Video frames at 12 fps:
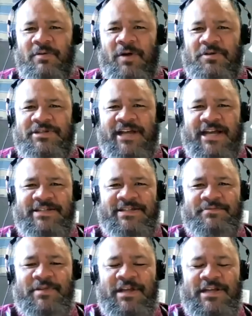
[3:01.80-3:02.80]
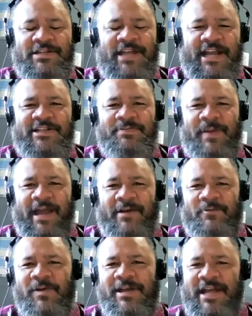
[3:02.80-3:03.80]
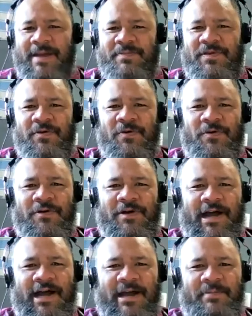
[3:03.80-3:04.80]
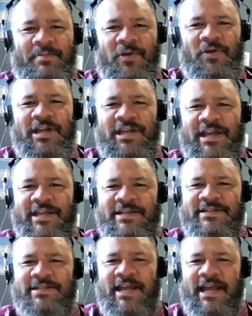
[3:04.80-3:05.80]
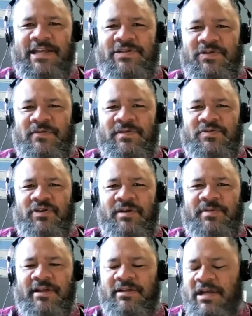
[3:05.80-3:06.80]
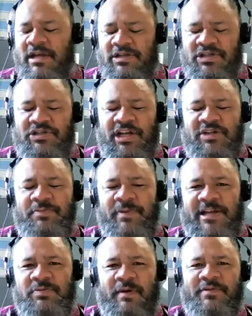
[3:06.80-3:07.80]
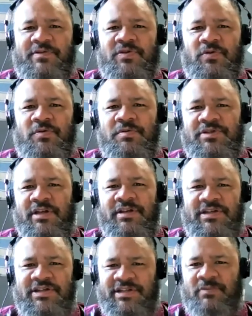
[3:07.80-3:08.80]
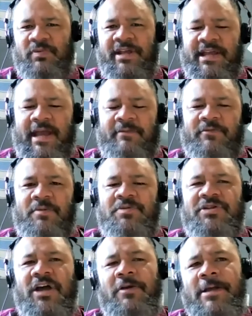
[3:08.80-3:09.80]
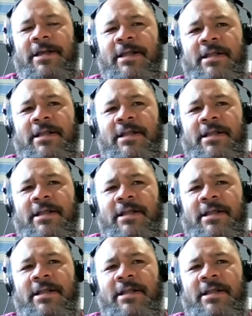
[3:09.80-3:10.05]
Well, Tuss, take us back. Recap your early years at Silver Stream. Now, just touch base while we saw. So you just said where you came from. So